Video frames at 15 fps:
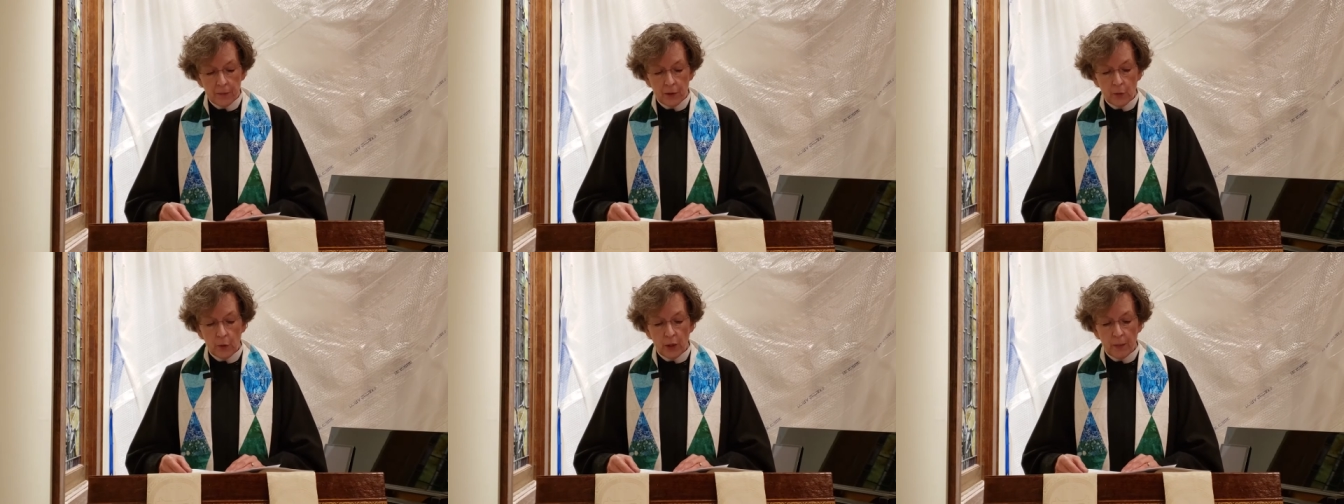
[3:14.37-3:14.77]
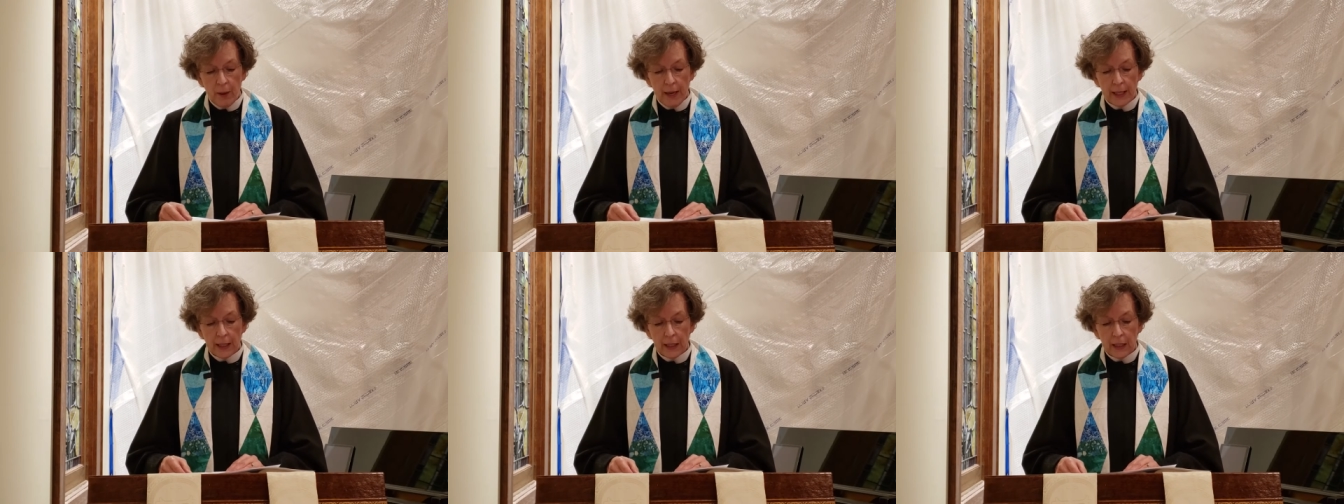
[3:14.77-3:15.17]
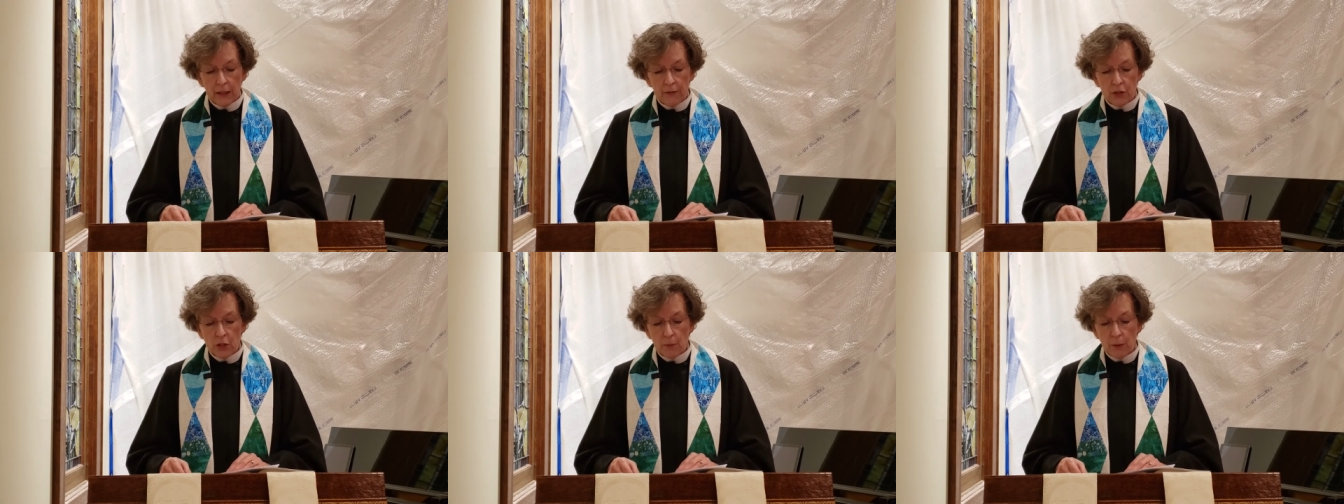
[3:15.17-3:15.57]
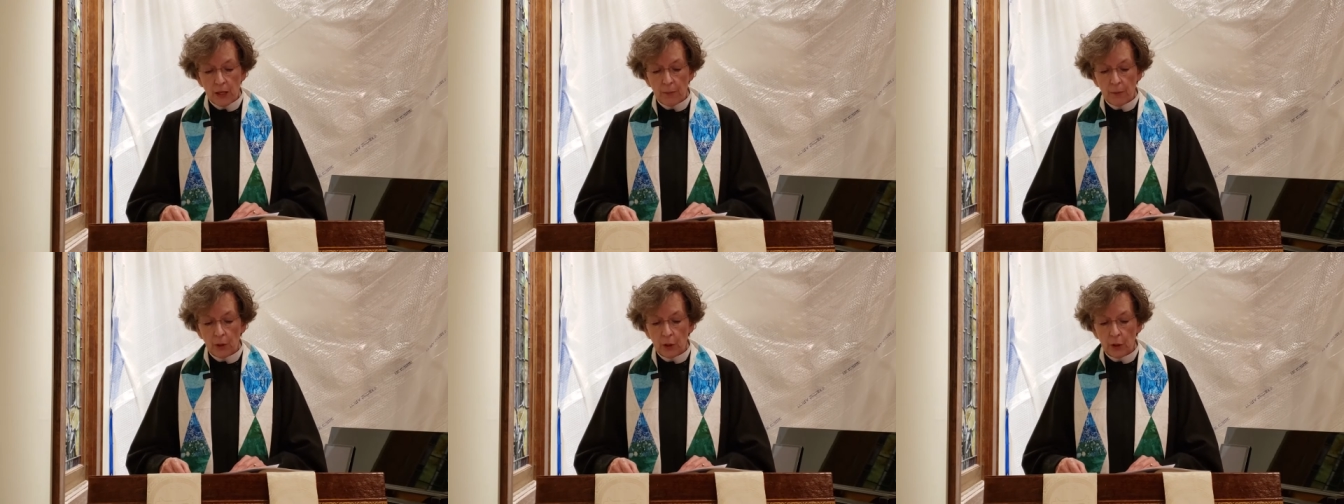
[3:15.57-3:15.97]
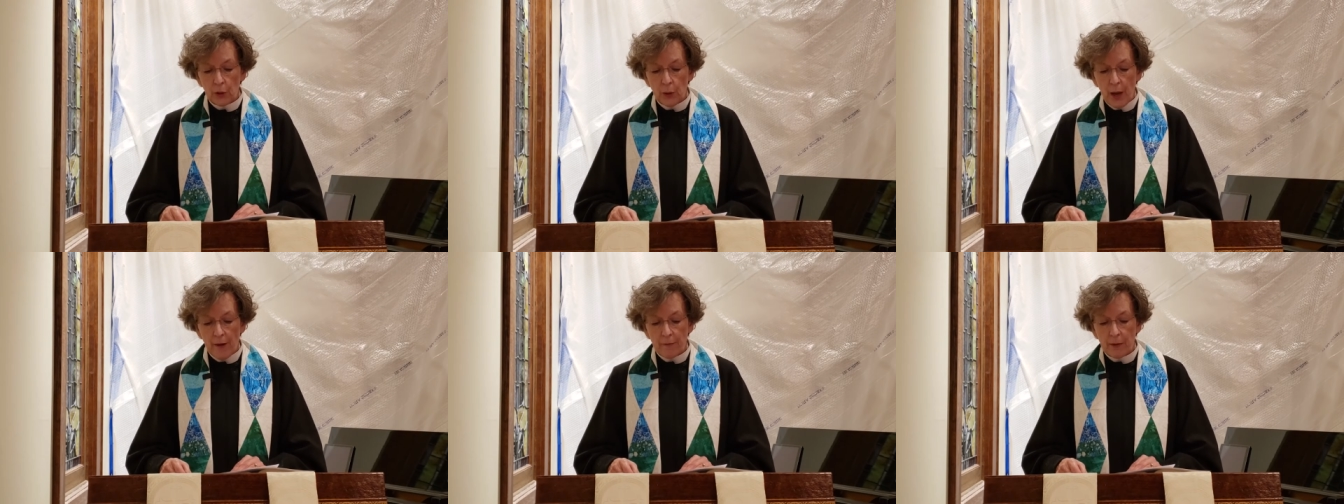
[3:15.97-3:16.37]
that we might live as people
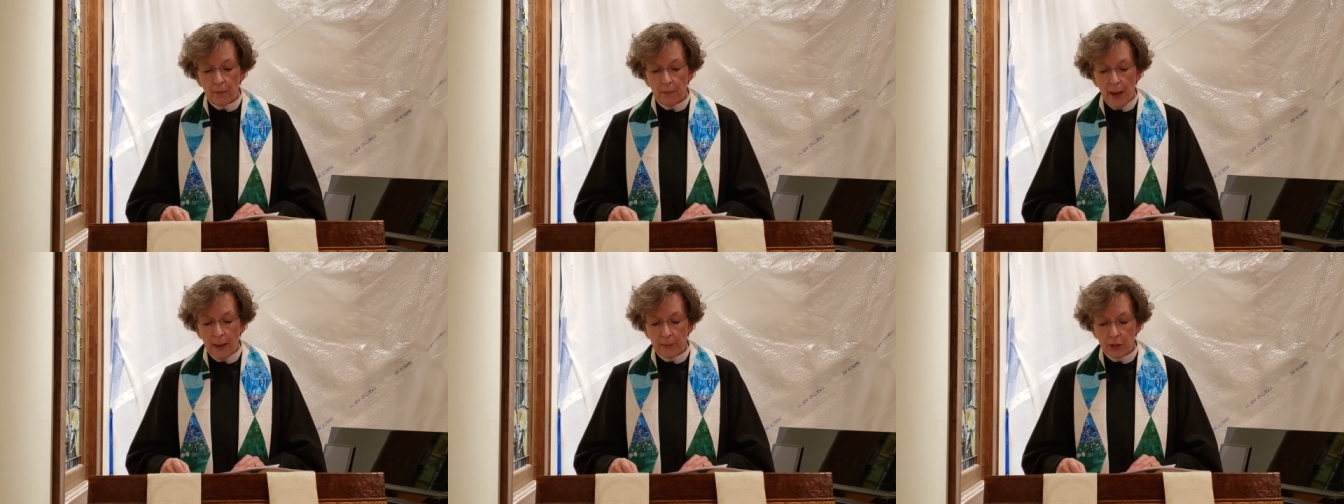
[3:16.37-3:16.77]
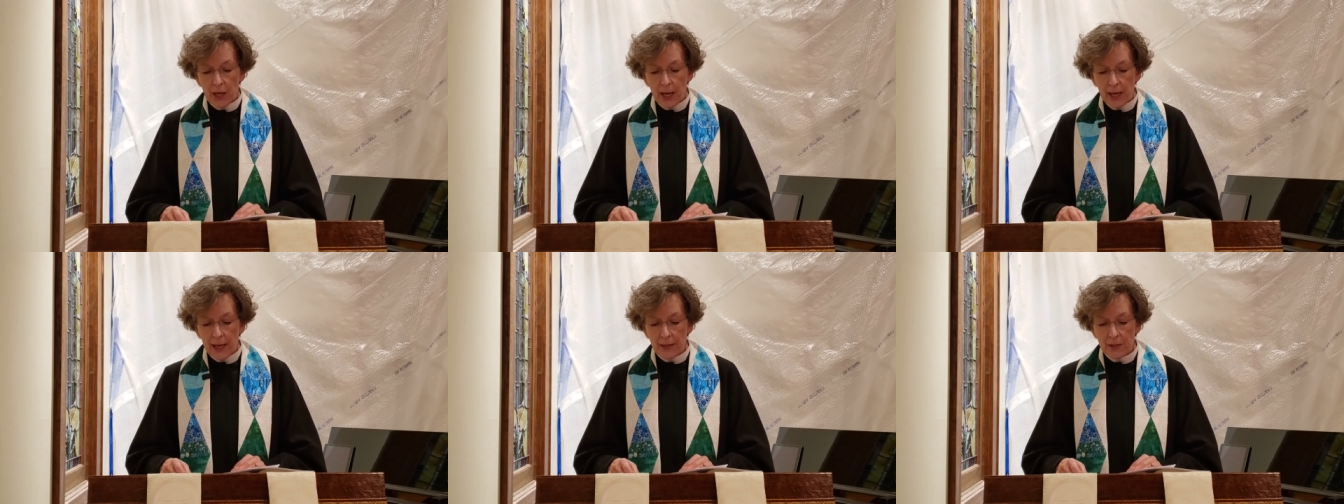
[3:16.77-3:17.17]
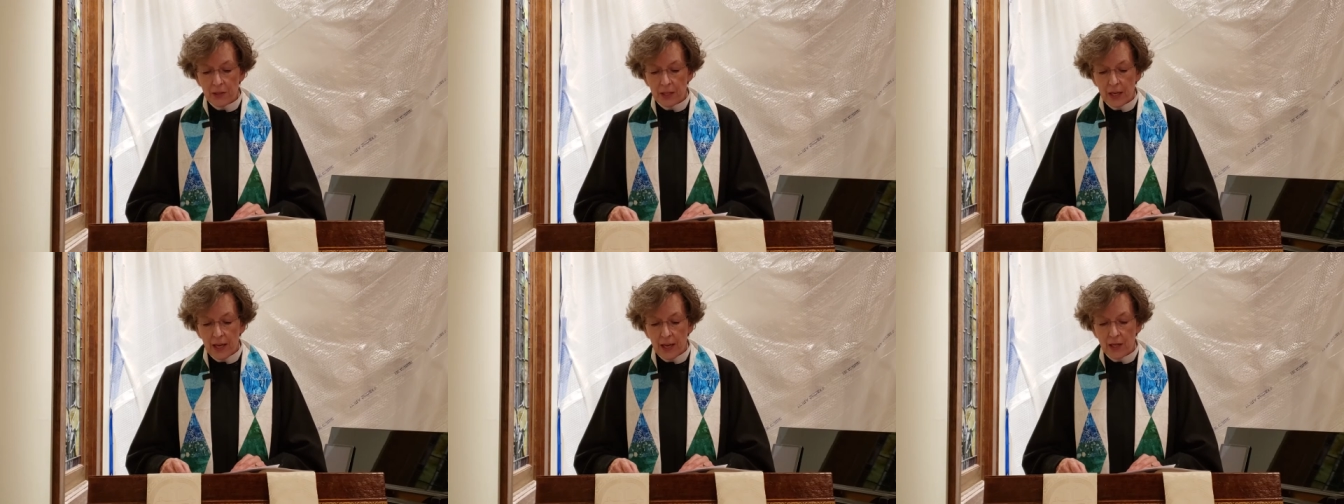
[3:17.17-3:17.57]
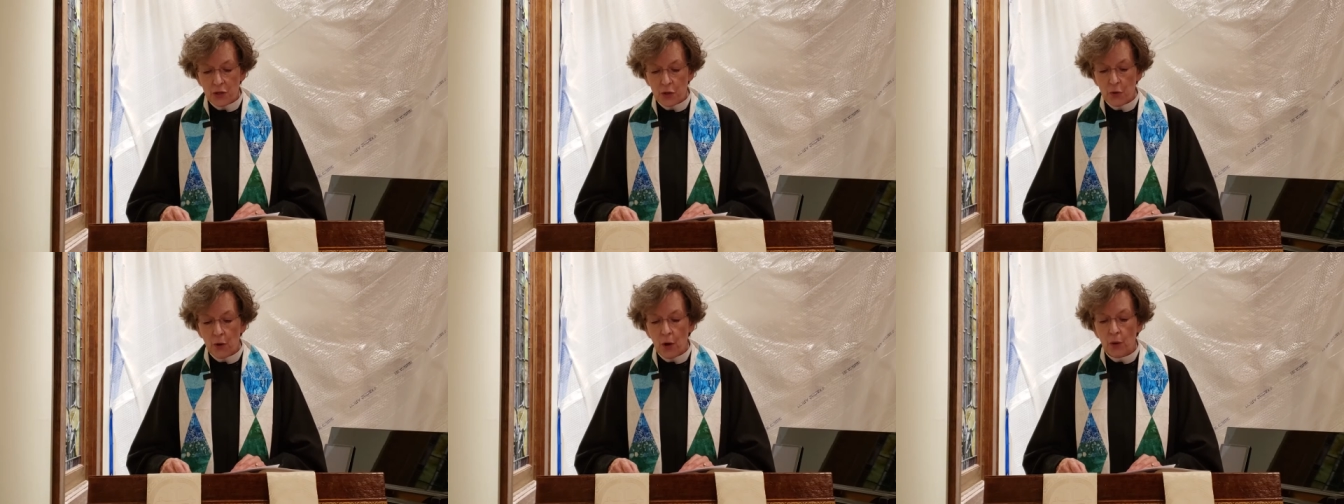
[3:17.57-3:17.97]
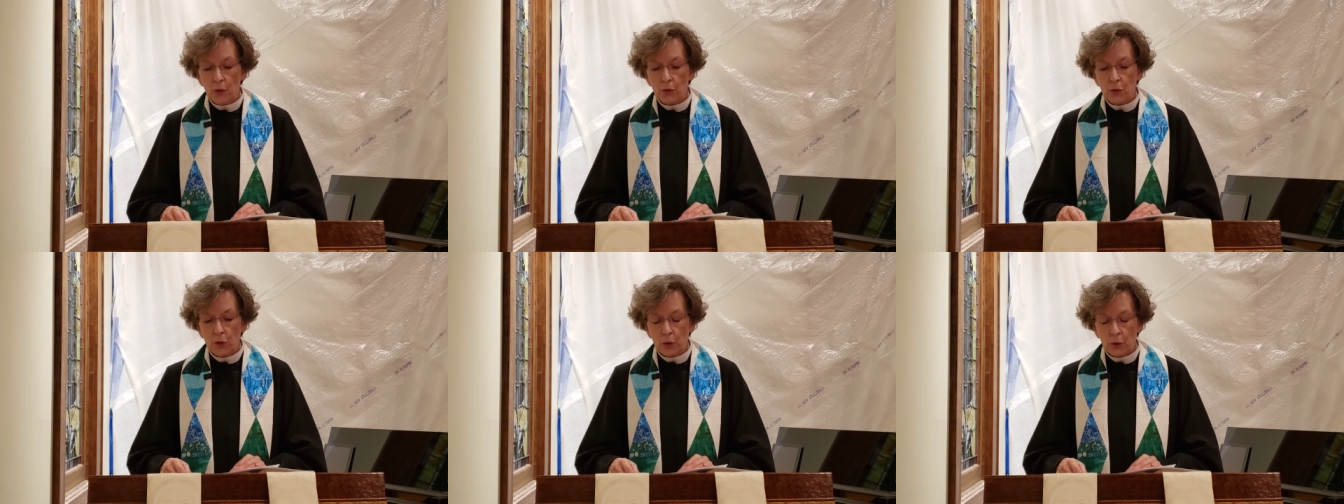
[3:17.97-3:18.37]
who have been baptized as your
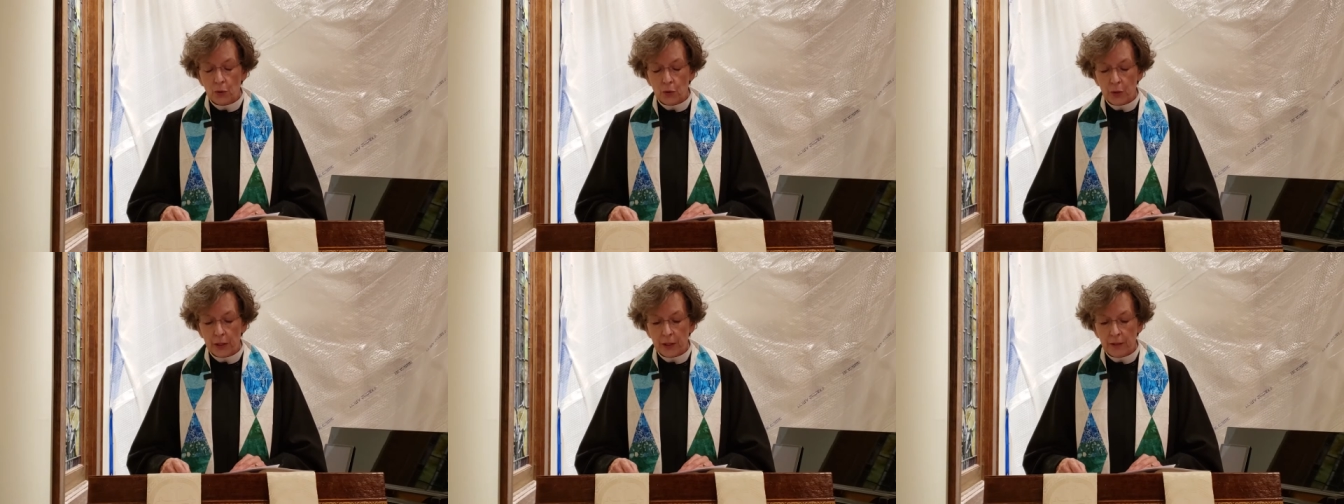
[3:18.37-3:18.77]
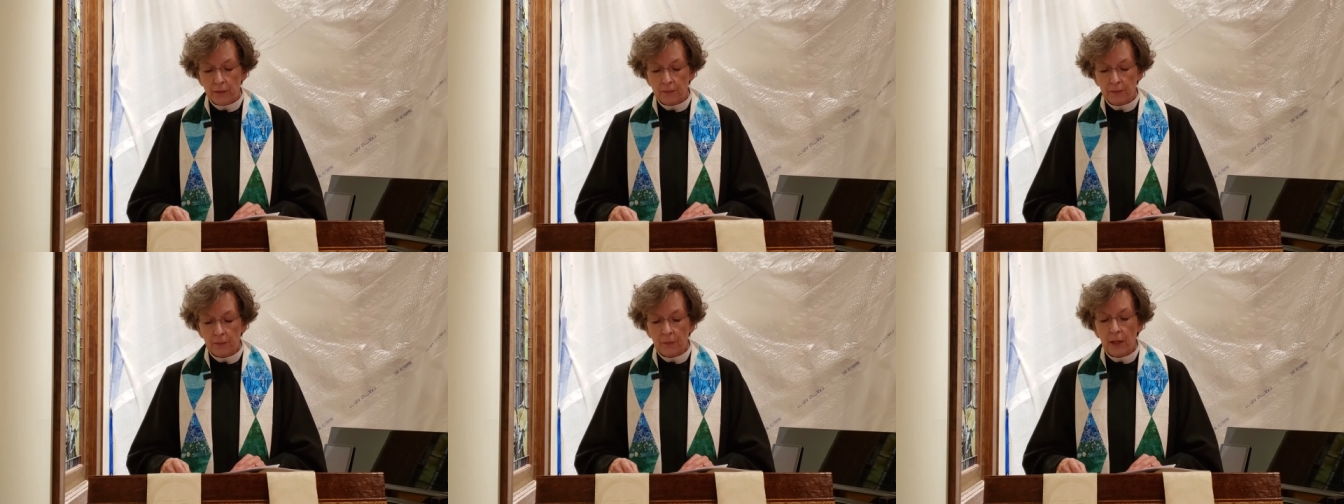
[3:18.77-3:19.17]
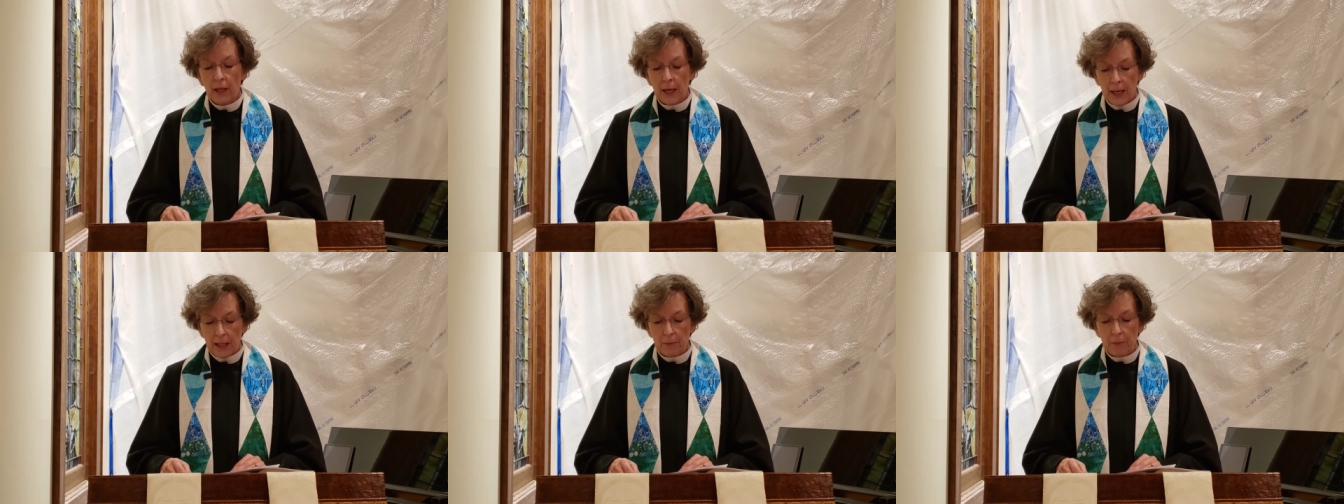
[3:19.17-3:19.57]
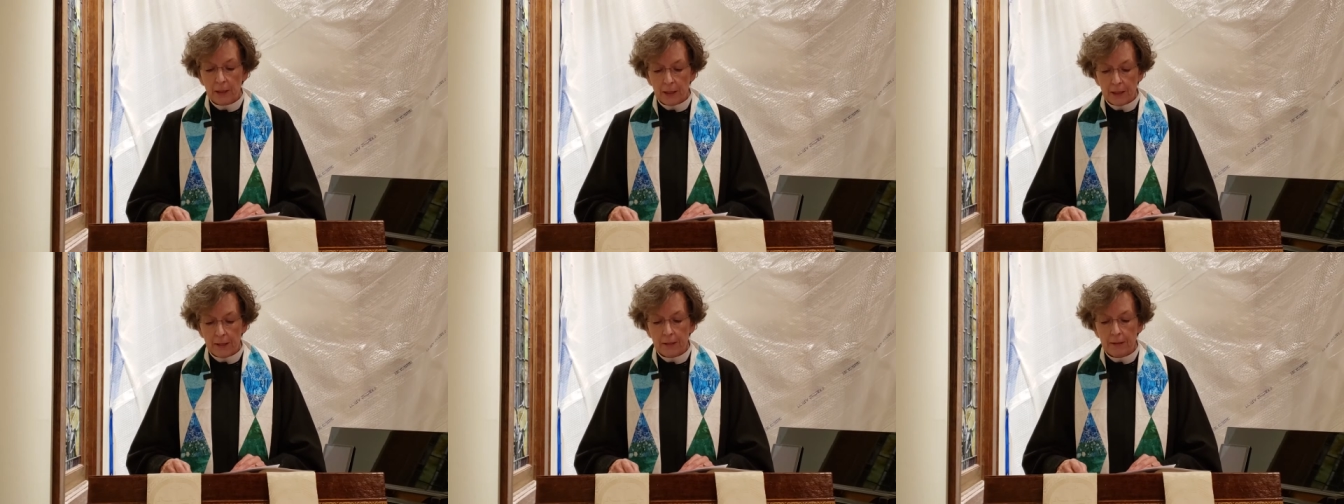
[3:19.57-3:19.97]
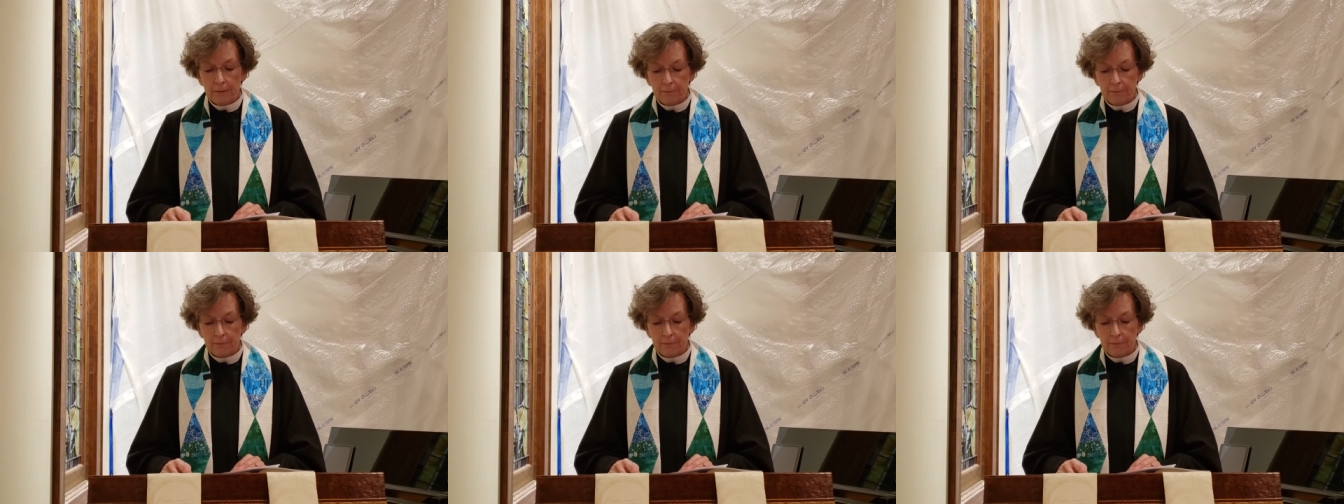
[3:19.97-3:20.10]
own children. Amen.